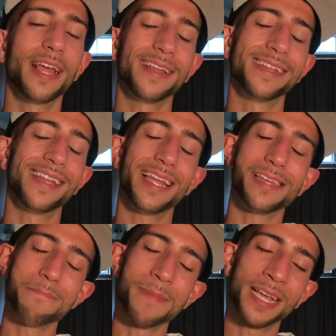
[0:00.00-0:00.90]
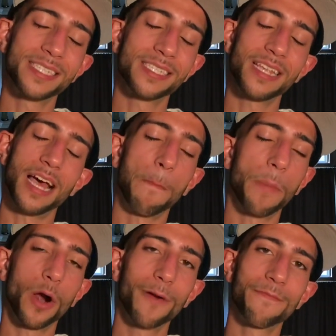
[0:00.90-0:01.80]
and it makes a
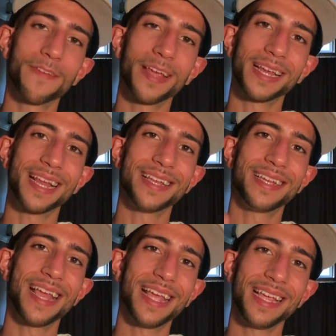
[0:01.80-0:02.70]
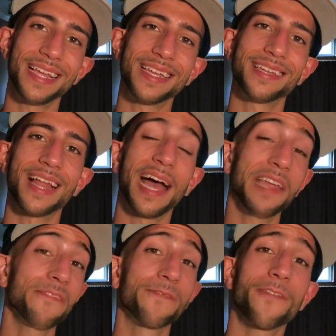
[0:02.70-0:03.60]
perfect date
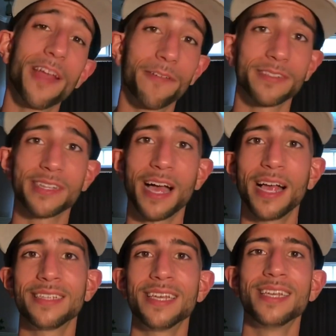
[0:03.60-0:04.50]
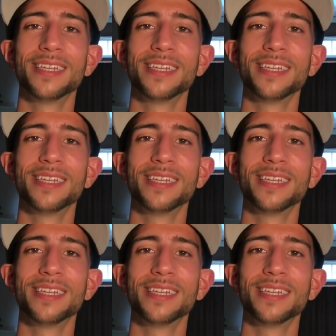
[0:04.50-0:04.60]
night fragrance, guys.